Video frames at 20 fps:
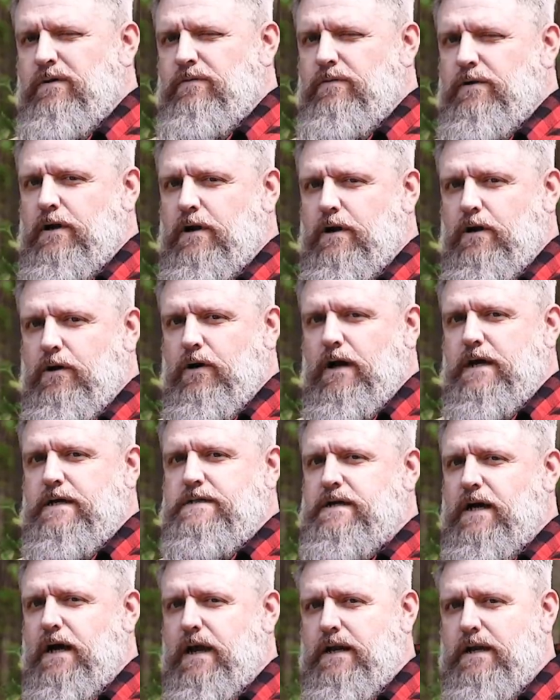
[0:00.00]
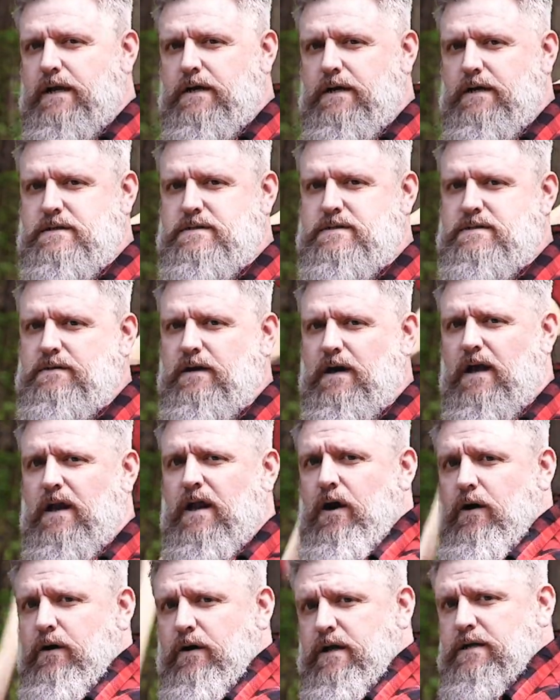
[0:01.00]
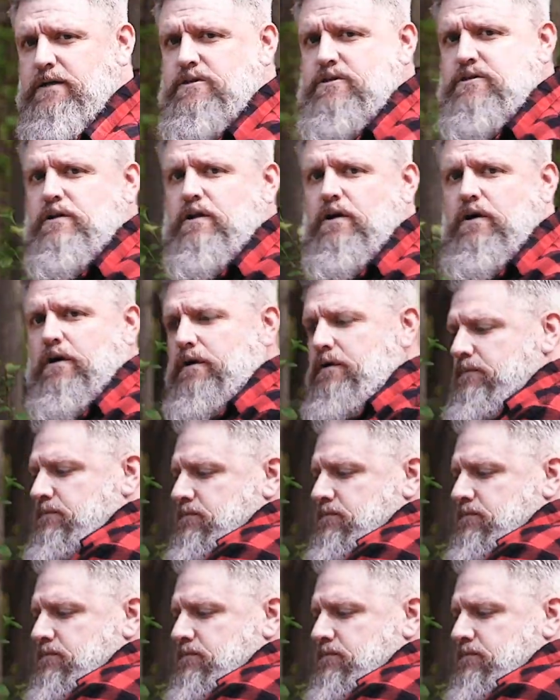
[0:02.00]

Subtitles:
even hear crazy ideas on how kids should learn.